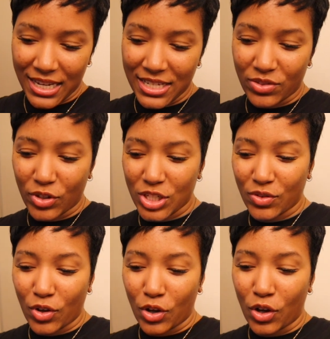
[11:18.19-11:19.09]
Because first
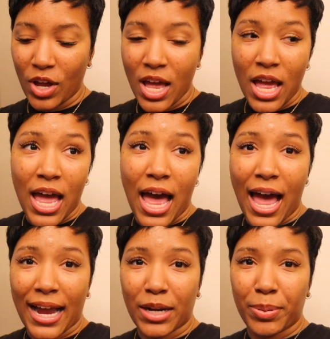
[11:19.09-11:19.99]
of all,
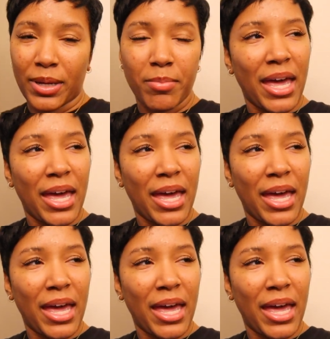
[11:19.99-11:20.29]
I got to pick up,